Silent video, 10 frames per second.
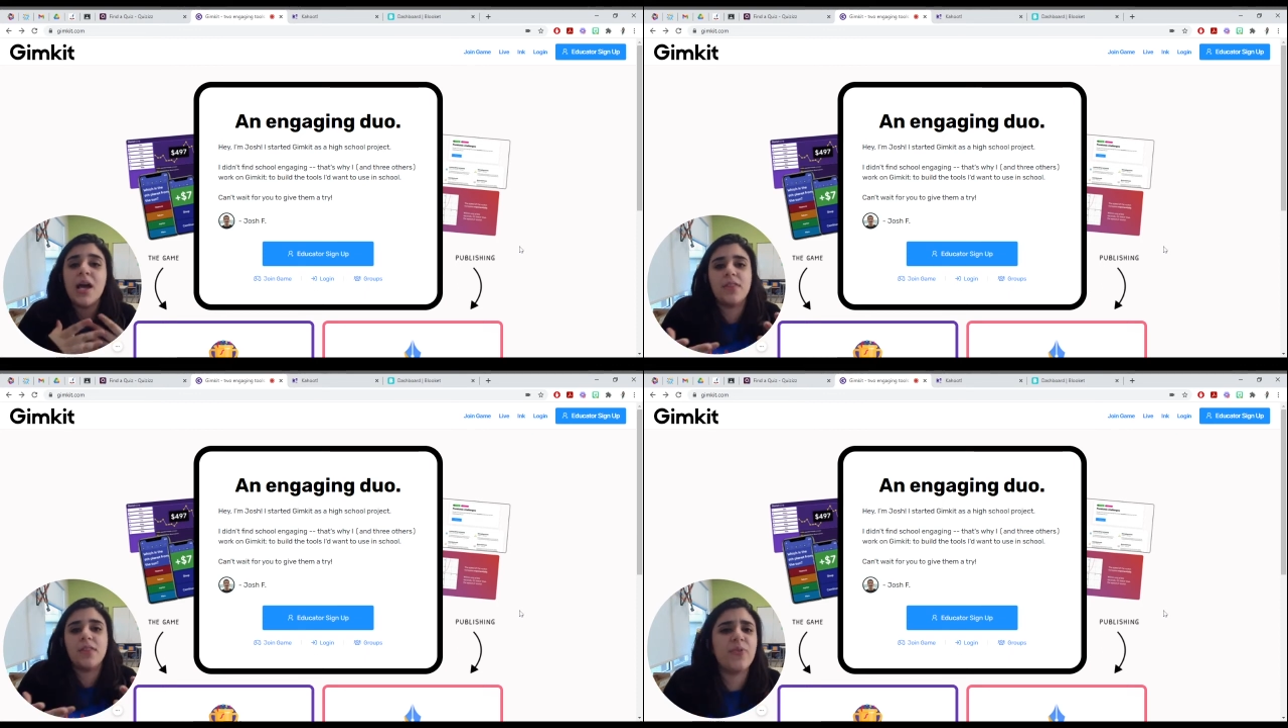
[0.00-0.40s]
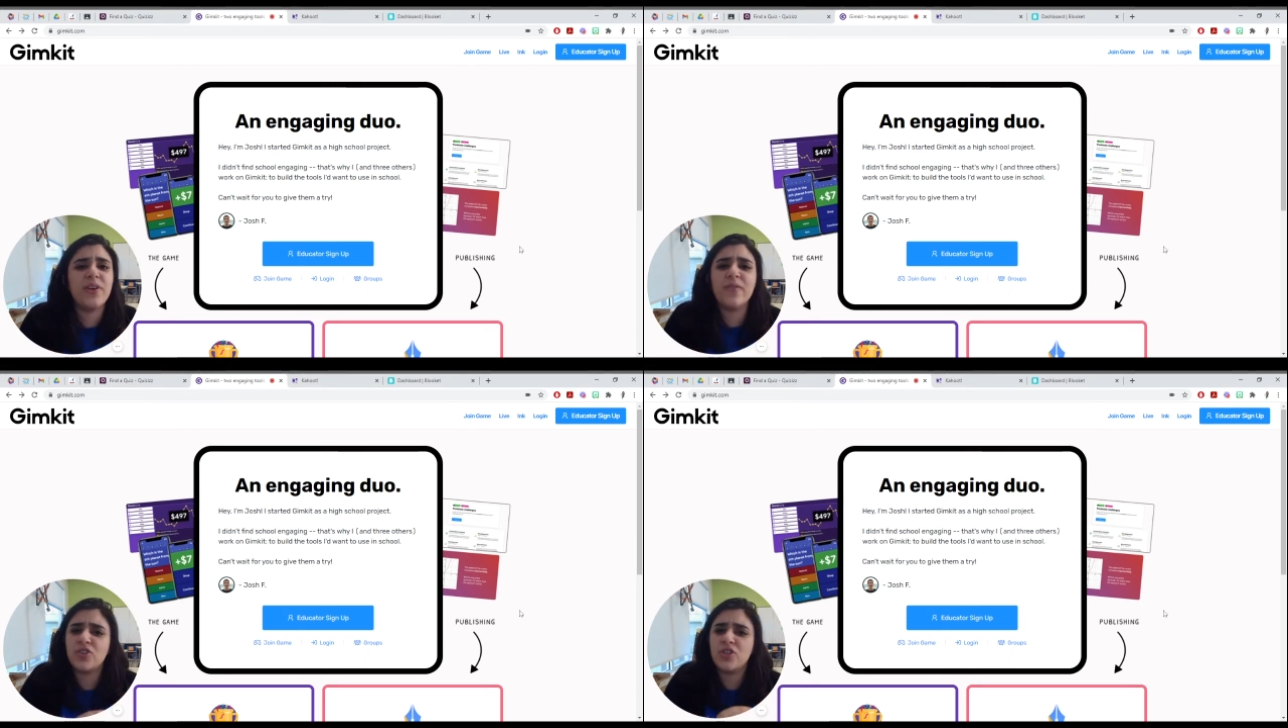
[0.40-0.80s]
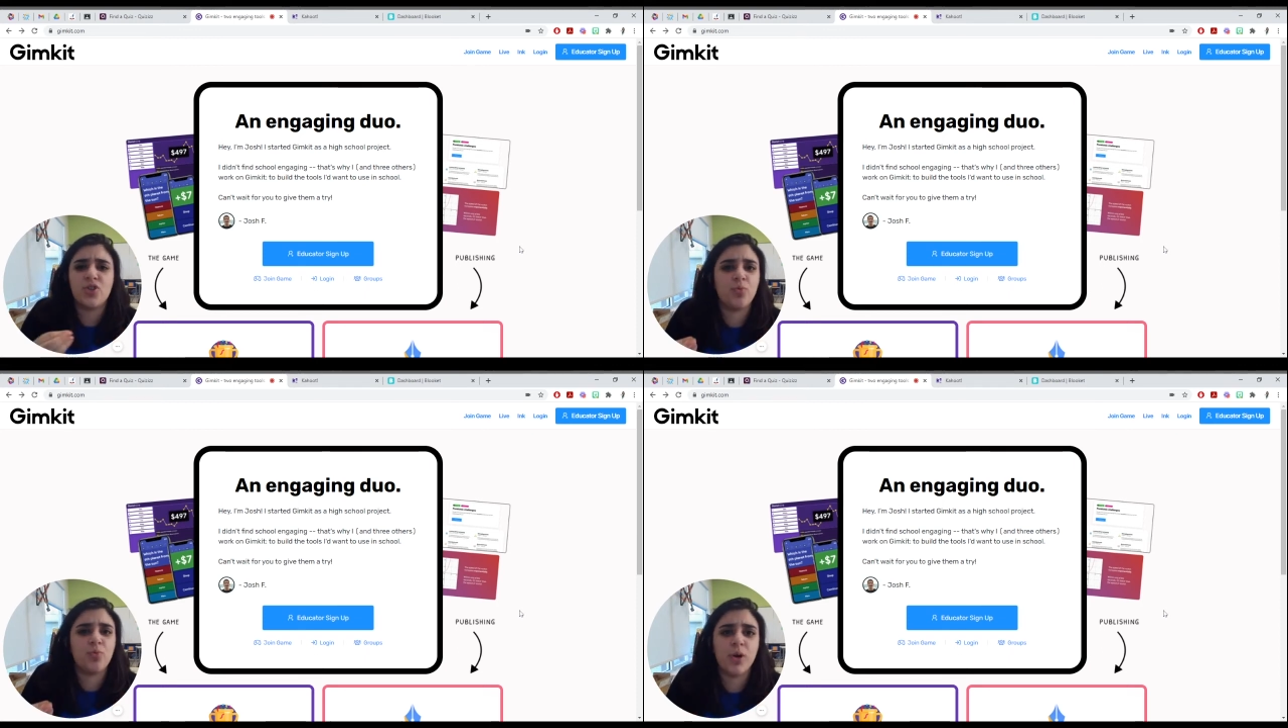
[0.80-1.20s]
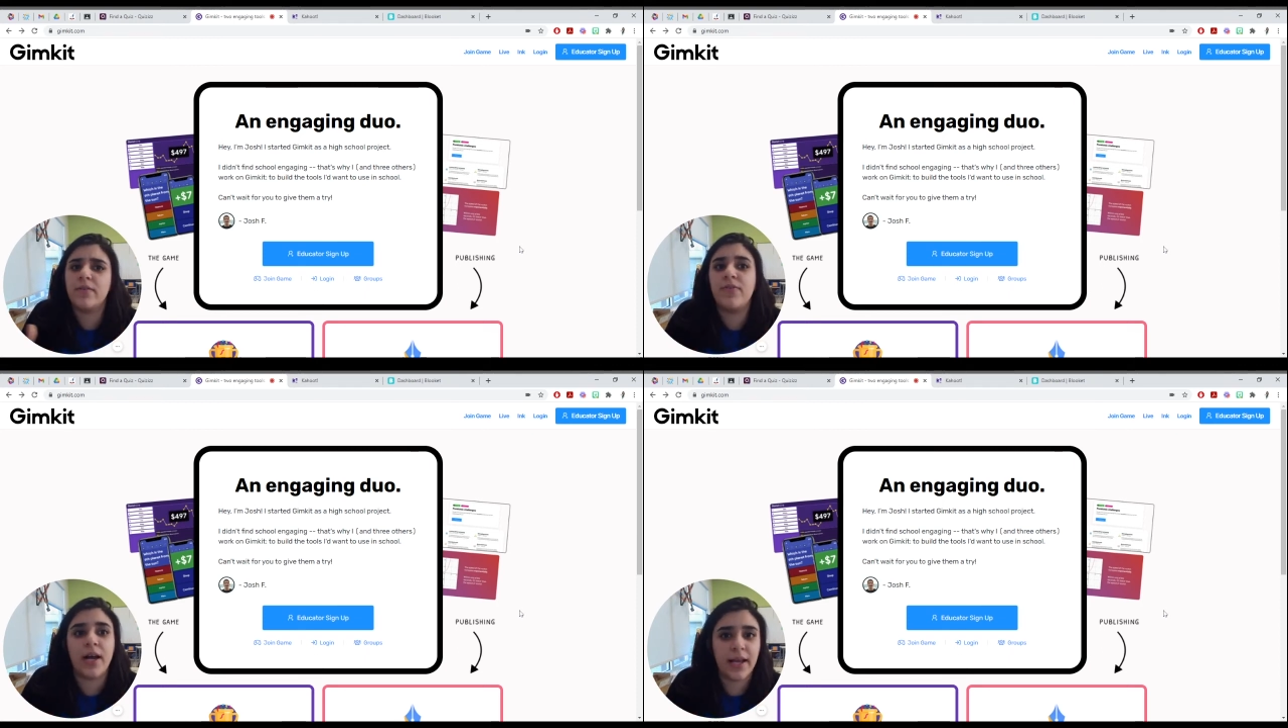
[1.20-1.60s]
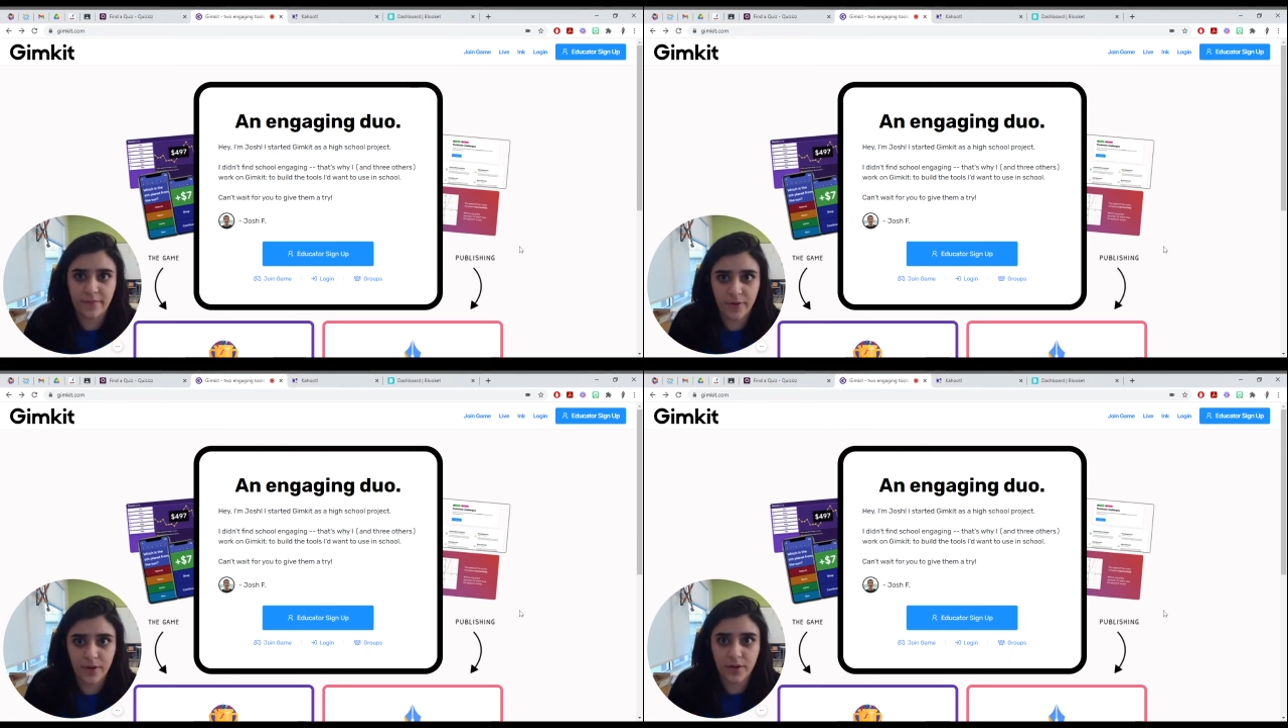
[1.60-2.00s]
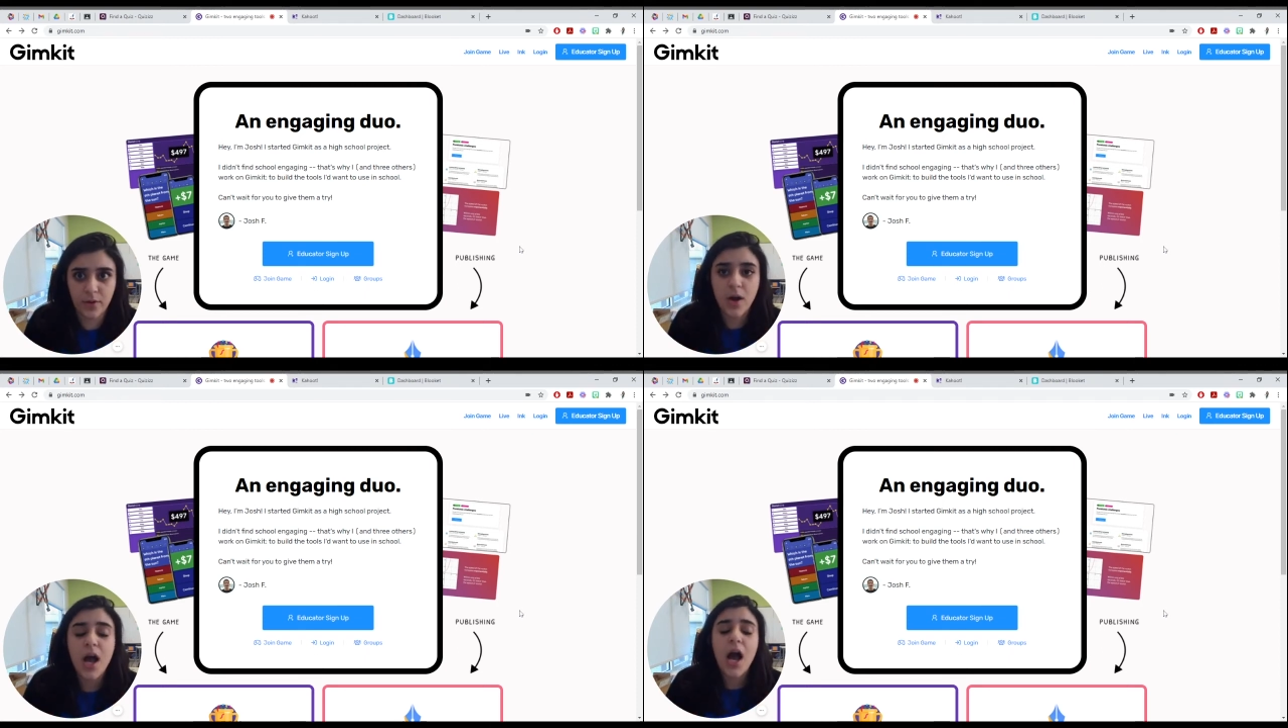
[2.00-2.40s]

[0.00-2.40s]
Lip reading: then the free version should work fine for you.